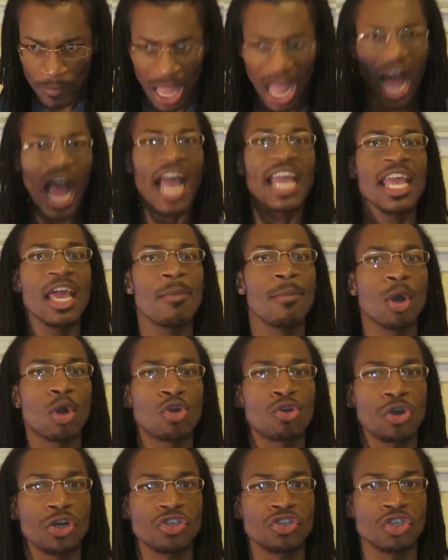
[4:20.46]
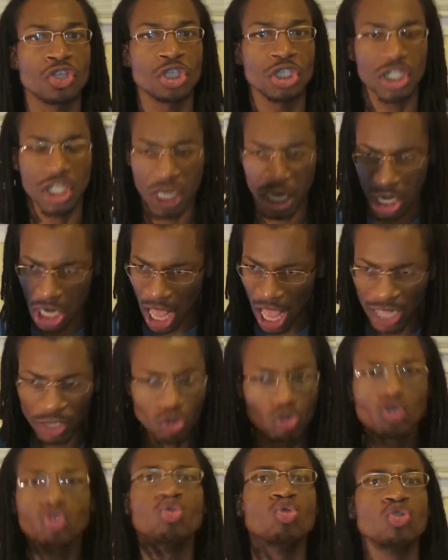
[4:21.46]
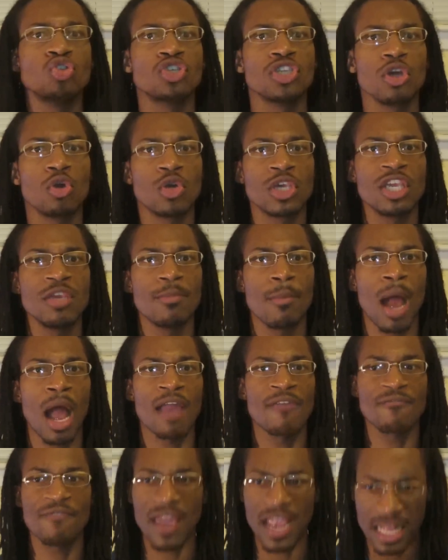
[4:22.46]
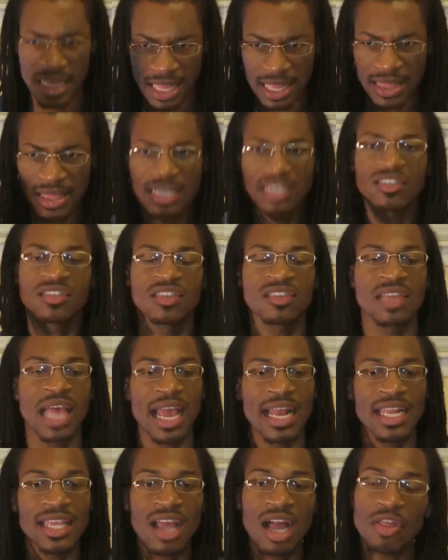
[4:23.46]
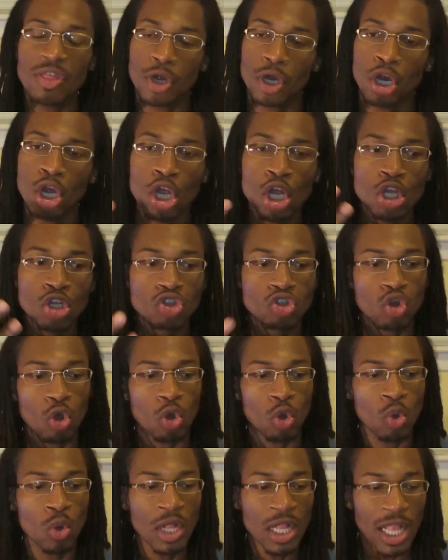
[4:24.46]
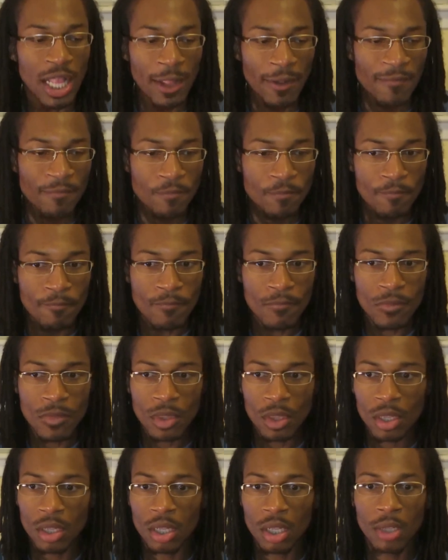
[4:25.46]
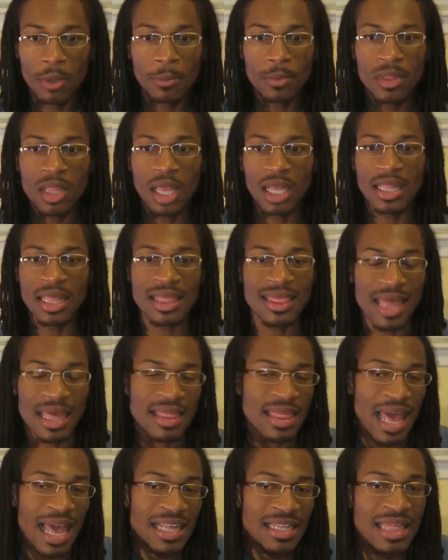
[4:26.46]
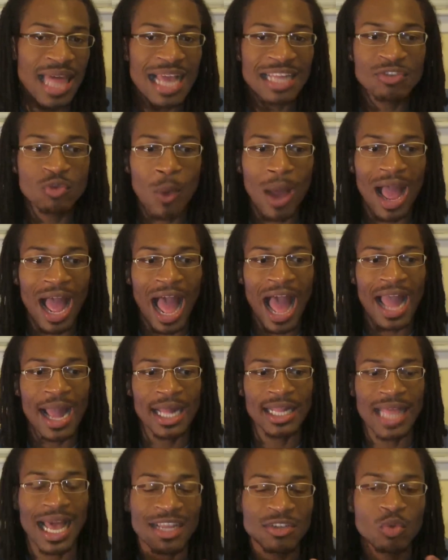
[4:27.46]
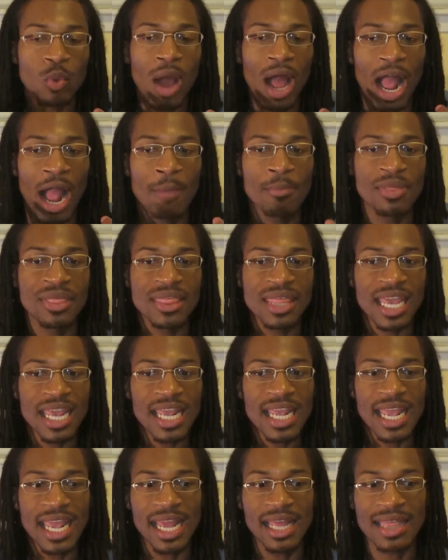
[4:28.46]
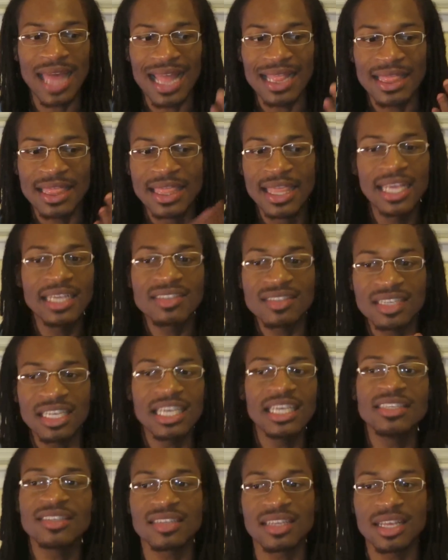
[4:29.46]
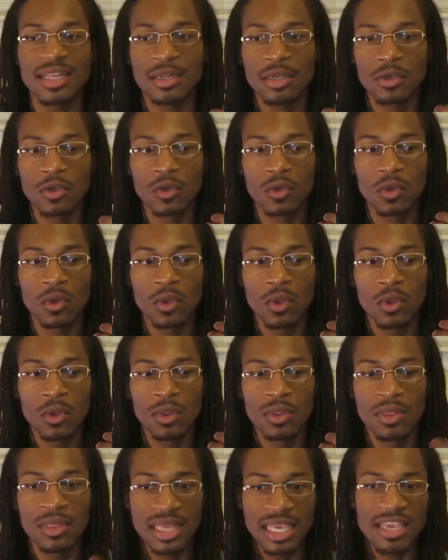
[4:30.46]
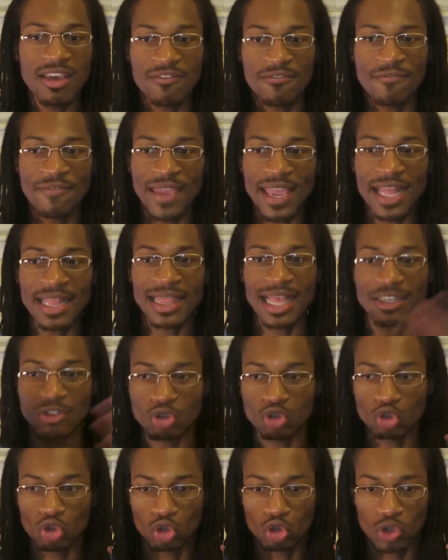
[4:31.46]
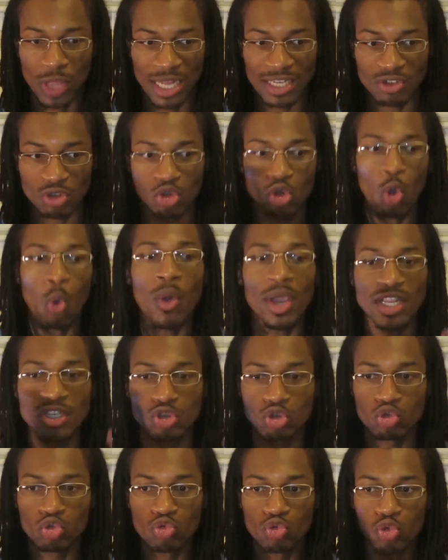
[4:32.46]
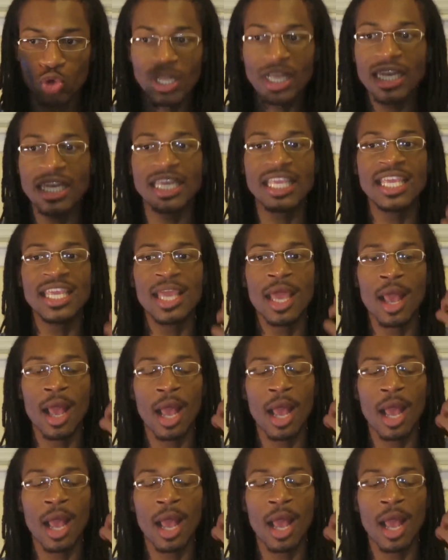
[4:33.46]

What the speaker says: I am a Christian and I do still keep my faith and this, is that, and the other. So that's why I'm thinking that this isn't the event that's going to really